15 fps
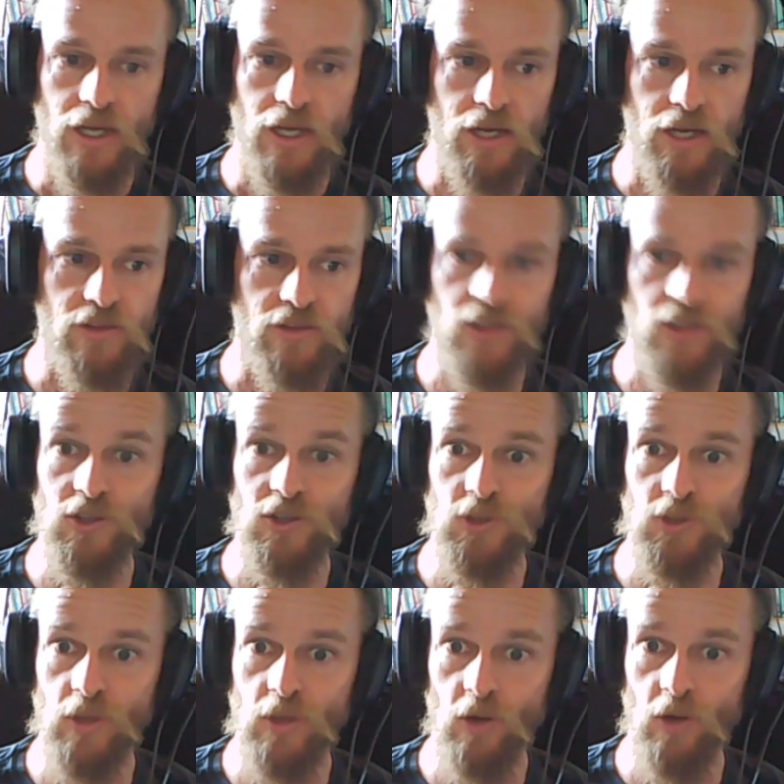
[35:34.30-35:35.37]
thing you can do
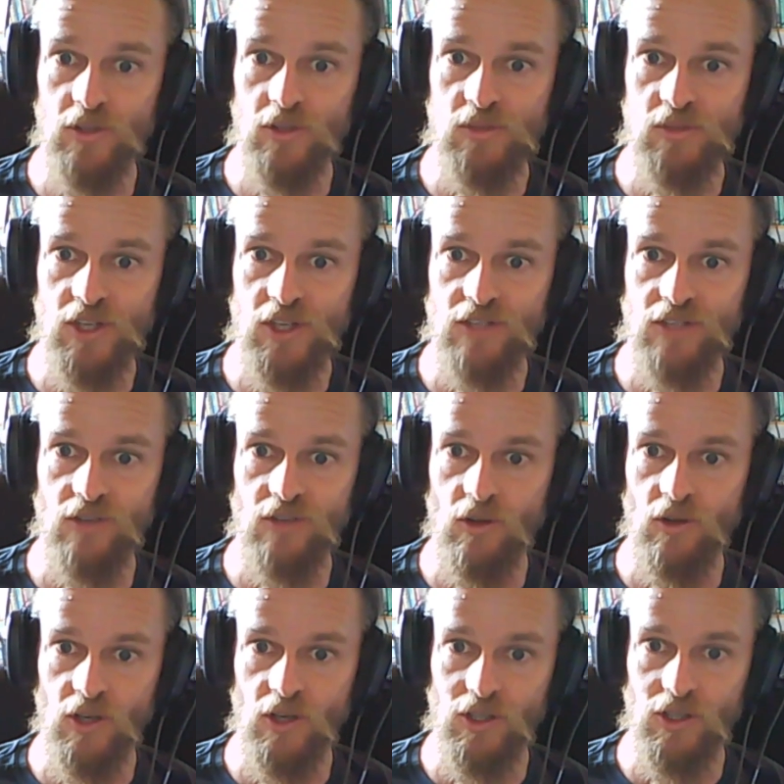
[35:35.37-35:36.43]
but hold this objective. You're
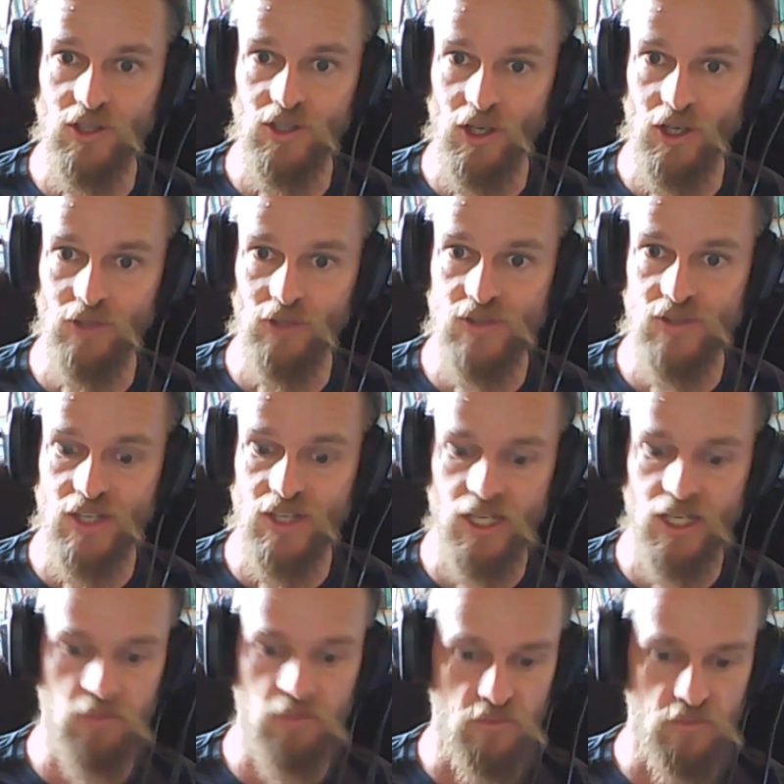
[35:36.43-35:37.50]
going to lose the
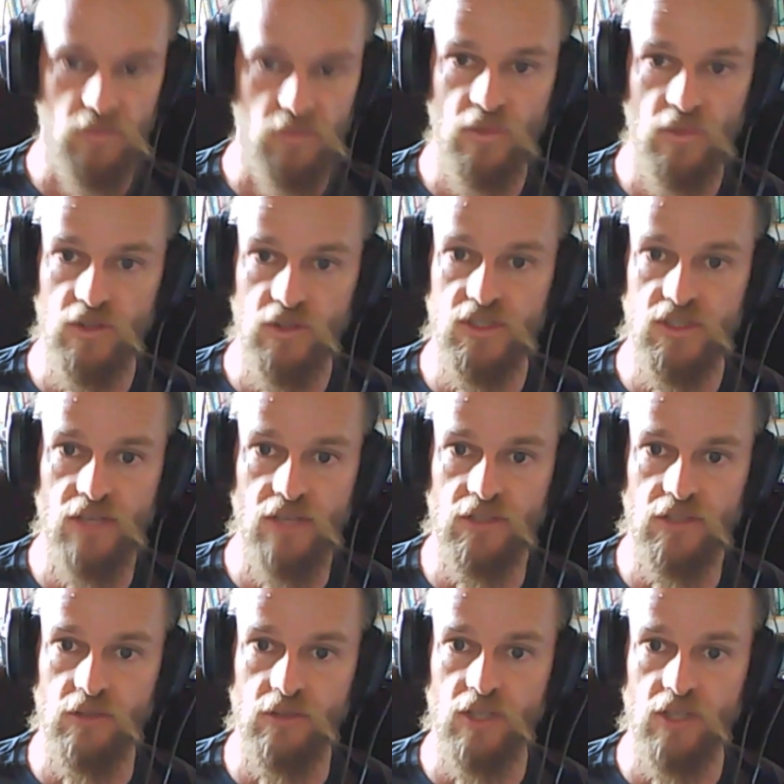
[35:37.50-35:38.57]
game.
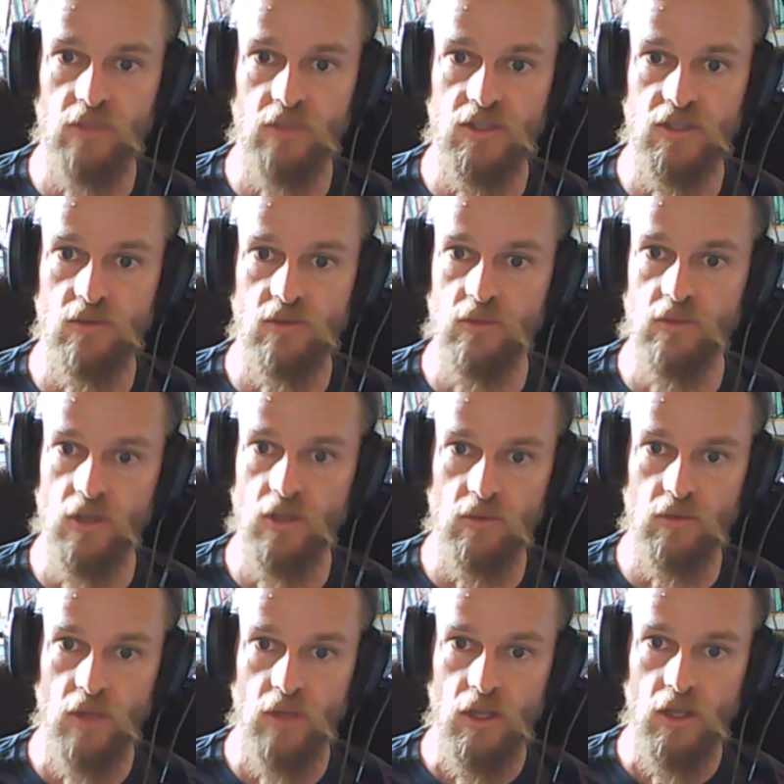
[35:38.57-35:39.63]
Definitely recommend this one.
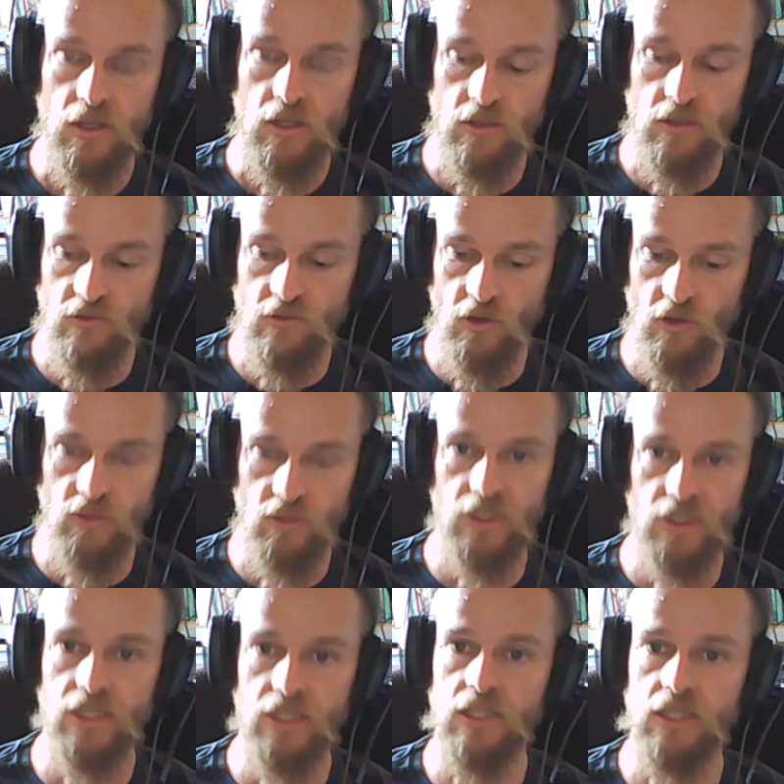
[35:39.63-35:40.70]
Your
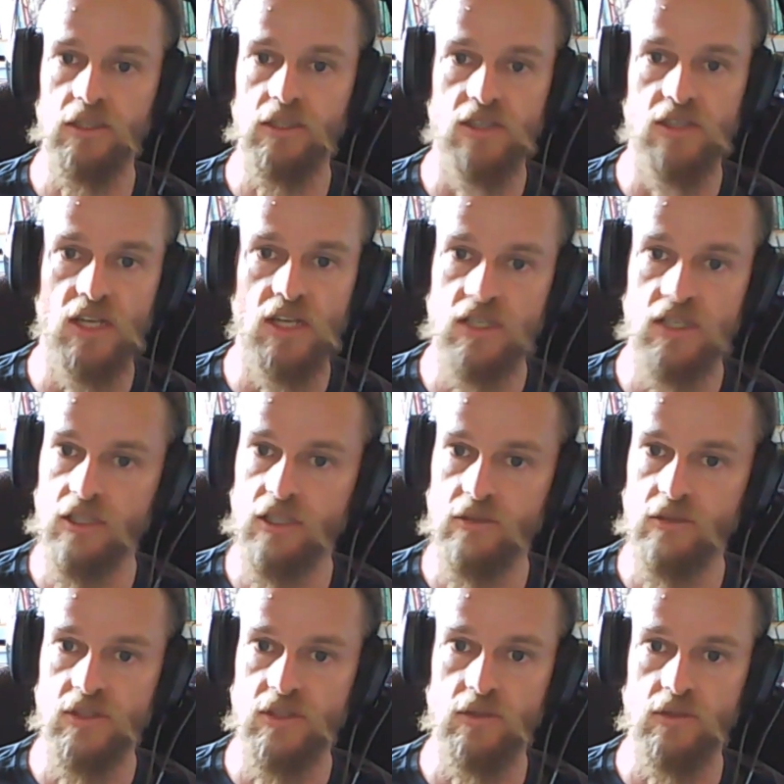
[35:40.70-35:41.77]
invulnerability, you're disgustingly
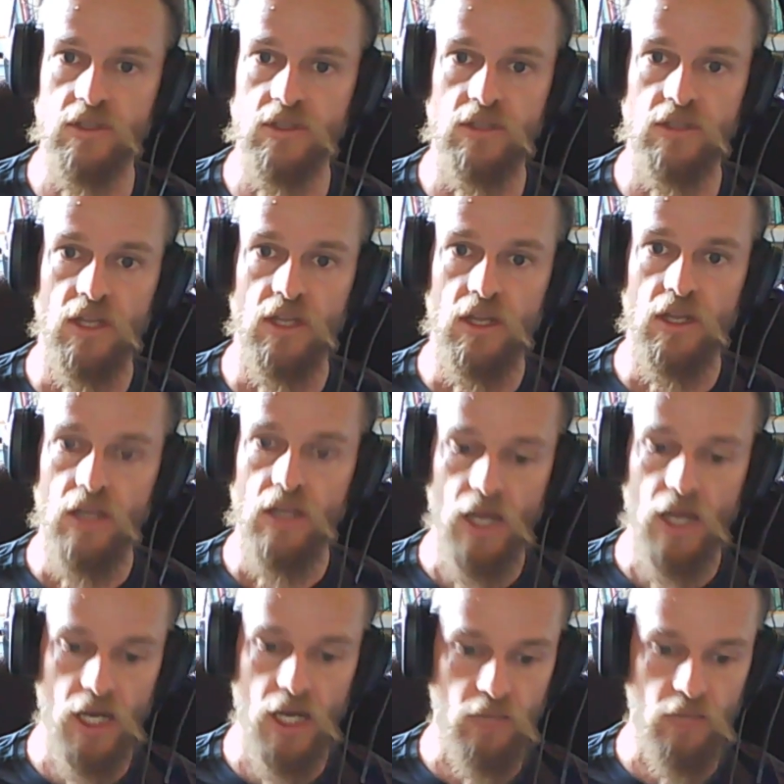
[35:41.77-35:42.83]
resilient.
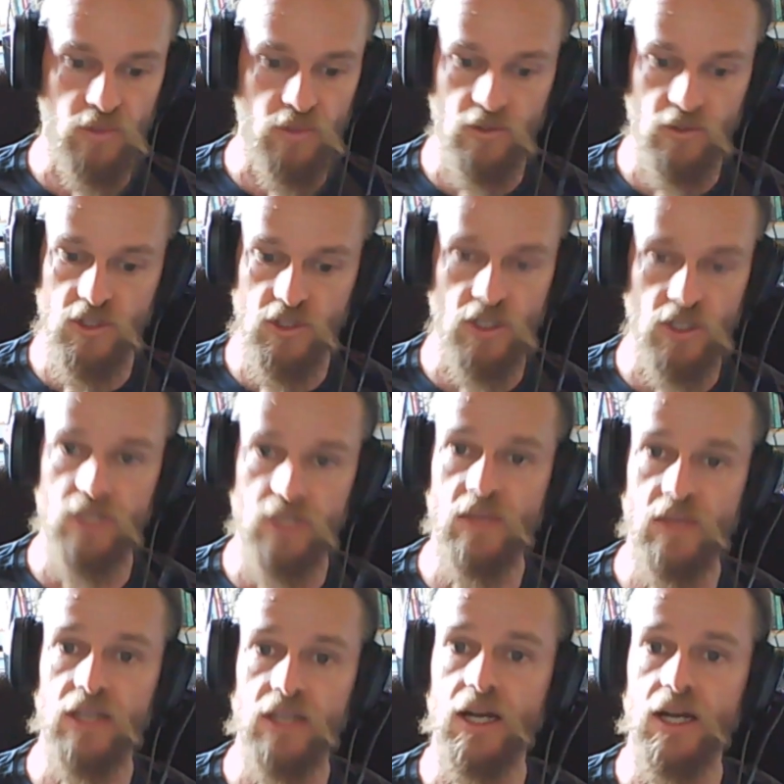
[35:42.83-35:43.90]
Shit, let's
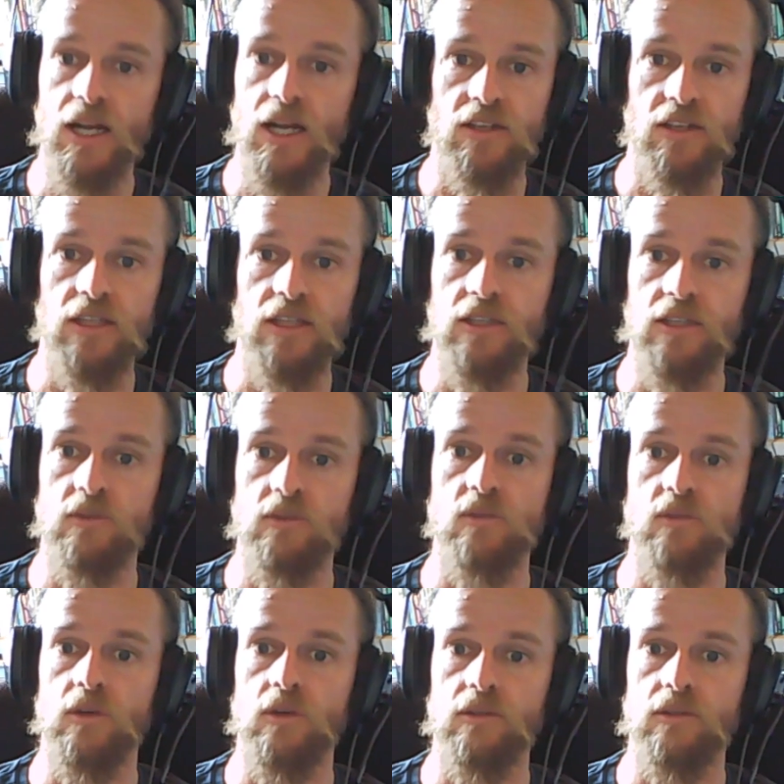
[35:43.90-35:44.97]
make it harder to hit you as
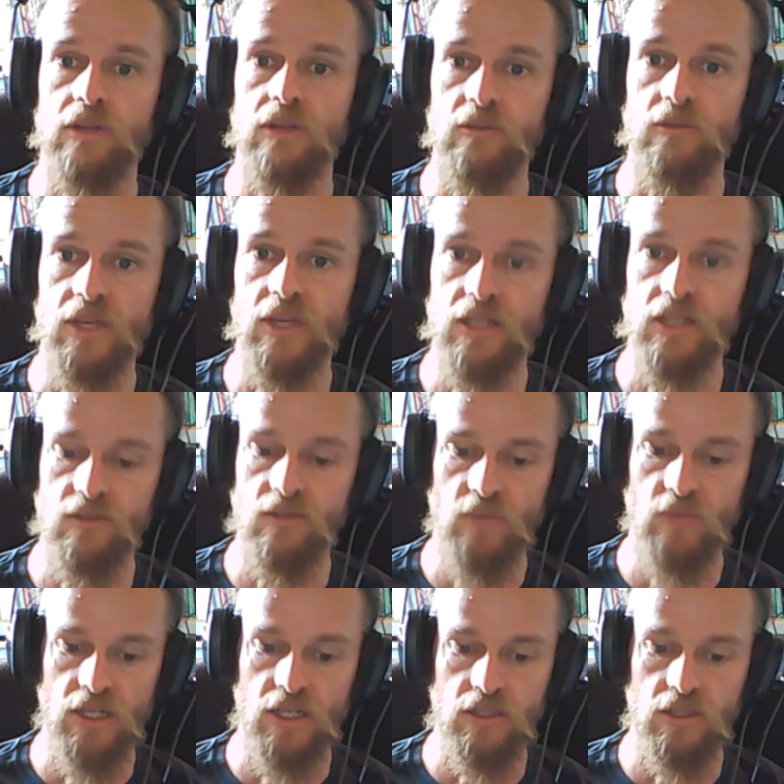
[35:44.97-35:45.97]
well. That would make it even better,